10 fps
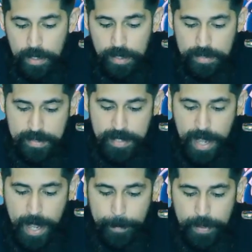
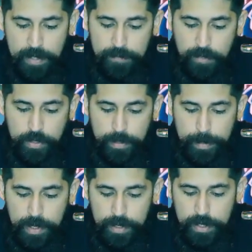Stop,
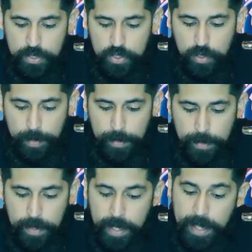invulnerability,
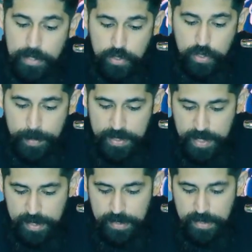super
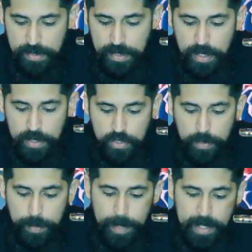senses.
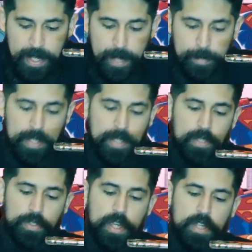Superman can't be
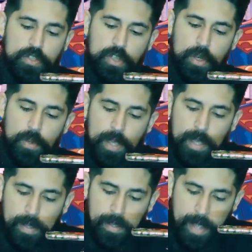healed. So
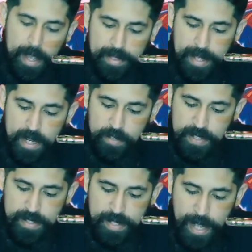at the end of
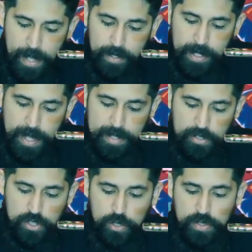his dial, he
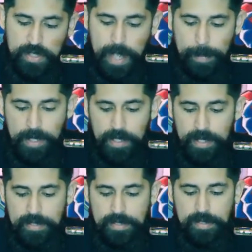has 2 stop
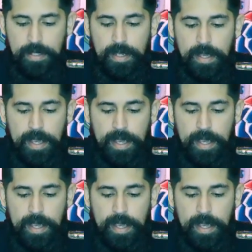clicks.